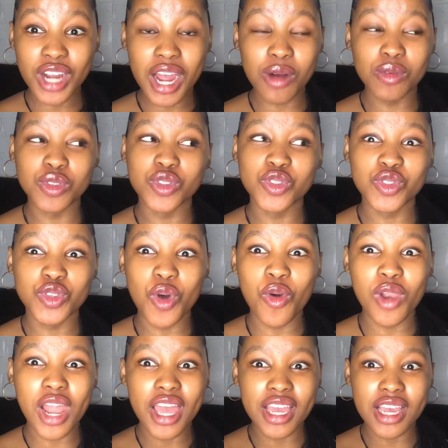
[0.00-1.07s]
I was so
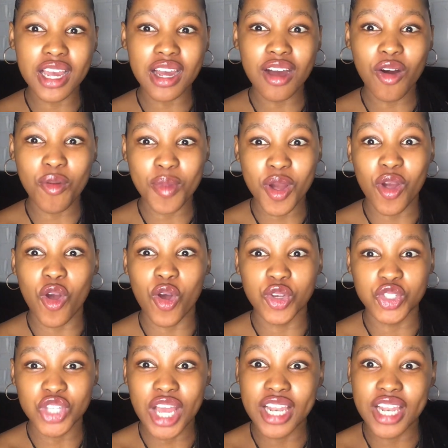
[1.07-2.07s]
like, oh my gosh,